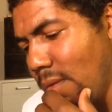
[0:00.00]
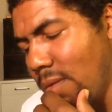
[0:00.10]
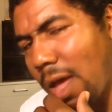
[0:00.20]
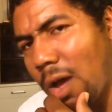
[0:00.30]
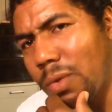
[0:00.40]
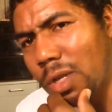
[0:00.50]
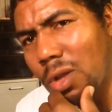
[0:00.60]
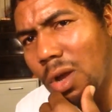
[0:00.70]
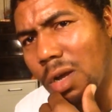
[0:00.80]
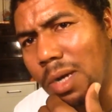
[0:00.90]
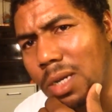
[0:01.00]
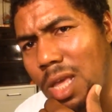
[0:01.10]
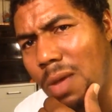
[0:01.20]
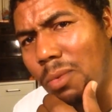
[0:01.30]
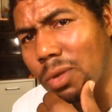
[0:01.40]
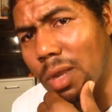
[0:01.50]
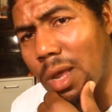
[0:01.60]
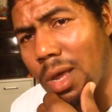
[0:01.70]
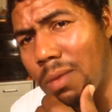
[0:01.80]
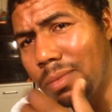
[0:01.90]
Now, when they talk about the evil
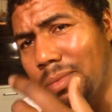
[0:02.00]
slave,